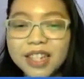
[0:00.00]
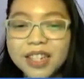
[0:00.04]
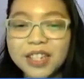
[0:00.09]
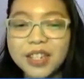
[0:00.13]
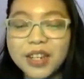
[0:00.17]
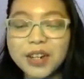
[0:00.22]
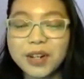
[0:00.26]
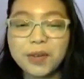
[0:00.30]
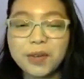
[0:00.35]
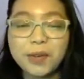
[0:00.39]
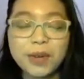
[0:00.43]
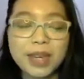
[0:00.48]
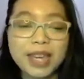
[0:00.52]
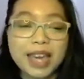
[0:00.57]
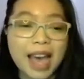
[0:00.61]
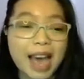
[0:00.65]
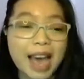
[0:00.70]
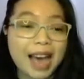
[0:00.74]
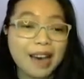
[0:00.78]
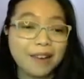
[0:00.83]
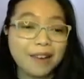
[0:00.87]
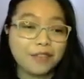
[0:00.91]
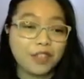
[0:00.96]
So we
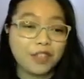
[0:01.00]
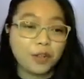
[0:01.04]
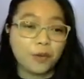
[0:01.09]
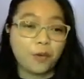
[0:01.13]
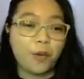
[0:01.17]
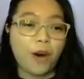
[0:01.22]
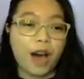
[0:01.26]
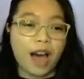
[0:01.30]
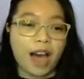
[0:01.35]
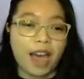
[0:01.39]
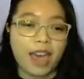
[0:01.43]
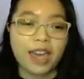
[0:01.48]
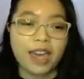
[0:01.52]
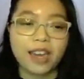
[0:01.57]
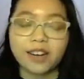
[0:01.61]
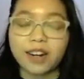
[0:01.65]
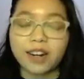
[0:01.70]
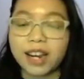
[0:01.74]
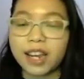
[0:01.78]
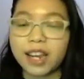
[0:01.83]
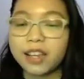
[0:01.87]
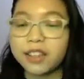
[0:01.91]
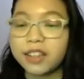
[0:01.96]
have the why,
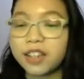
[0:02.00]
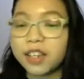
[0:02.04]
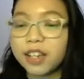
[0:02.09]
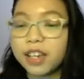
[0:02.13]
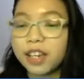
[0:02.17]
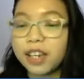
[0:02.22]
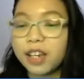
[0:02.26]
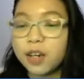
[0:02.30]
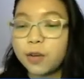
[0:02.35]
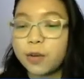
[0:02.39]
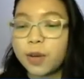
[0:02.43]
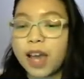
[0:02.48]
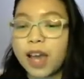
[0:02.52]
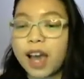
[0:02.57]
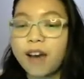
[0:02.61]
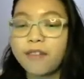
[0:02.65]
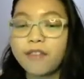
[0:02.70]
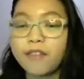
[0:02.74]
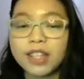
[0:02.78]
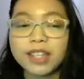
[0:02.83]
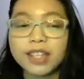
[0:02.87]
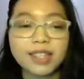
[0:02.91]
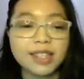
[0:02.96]
right? We
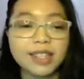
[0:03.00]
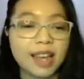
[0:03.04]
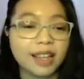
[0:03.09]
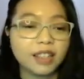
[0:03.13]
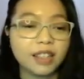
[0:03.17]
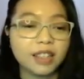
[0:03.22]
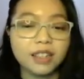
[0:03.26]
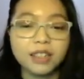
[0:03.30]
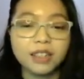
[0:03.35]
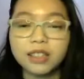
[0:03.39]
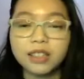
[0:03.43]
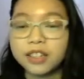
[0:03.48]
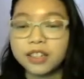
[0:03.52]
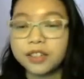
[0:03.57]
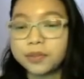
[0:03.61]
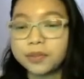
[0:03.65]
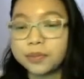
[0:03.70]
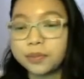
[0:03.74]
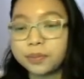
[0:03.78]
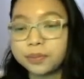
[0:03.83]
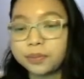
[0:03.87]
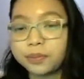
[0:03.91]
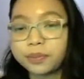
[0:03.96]
have it settled.
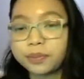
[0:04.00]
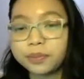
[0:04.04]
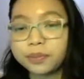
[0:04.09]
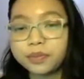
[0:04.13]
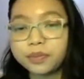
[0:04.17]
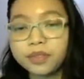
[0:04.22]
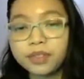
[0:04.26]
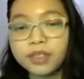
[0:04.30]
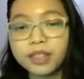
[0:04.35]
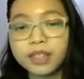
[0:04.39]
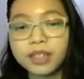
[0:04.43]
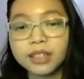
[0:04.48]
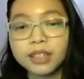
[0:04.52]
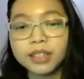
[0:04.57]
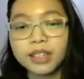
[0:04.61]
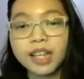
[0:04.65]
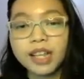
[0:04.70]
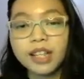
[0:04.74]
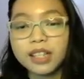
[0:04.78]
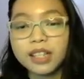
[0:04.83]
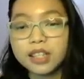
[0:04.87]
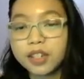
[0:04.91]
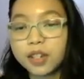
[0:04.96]

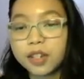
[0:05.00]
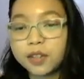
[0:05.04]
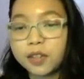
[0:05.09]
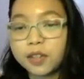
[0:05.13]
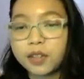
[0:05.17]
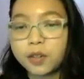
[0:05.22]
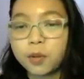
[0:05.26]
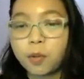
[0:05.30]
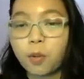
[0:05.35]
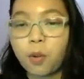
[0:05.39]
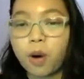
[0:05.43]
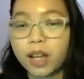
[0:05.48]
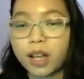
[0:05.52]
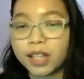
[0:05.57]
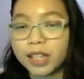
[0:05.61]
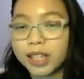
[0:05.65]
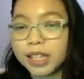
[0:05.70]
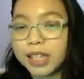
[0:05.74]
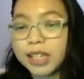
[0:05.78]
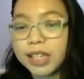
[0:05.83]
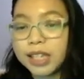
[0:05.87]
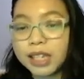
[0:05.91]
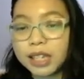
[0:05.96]
Now let's go to the
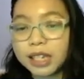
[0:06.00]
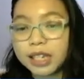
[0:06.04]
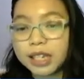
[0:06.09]
what.